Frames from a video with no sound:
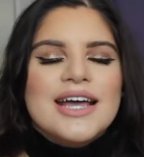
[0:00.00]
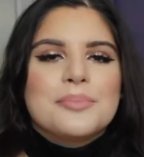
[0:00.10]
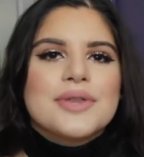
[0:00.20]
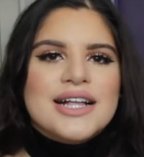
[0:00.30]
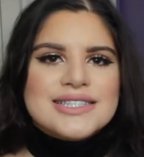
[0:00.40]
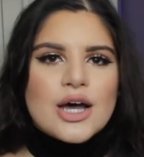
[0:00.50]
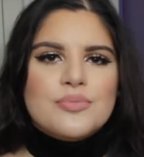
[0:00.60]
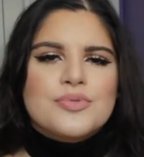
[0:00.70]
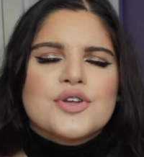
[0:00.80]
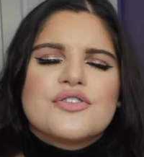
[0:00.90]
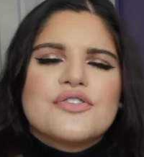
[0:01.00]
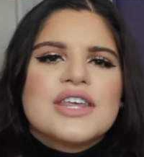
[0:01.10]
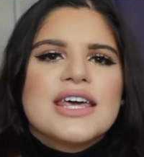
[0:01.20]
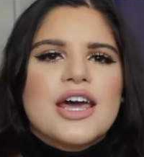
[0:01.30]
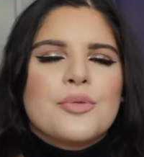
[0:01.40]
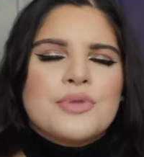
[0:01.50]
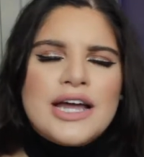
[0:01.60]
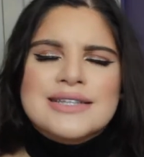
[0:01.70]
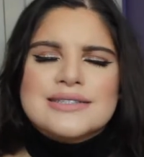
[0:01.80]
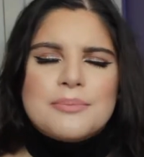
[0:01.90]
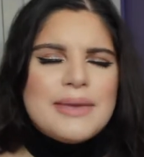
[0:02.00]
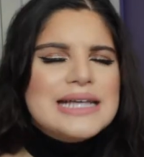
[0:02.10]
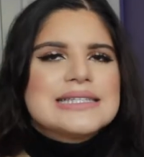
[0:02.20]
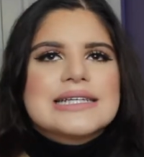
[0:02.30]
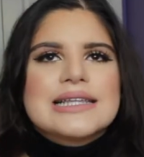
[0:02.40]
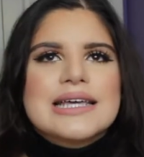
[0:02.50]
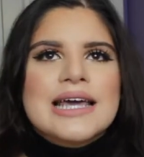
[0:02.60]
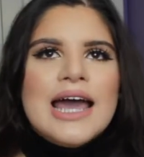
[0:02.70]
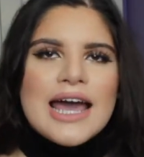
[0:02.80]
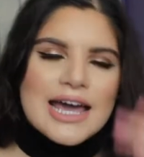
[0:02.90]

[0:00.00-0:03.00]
it blends out beautifully, it brightens amazingly,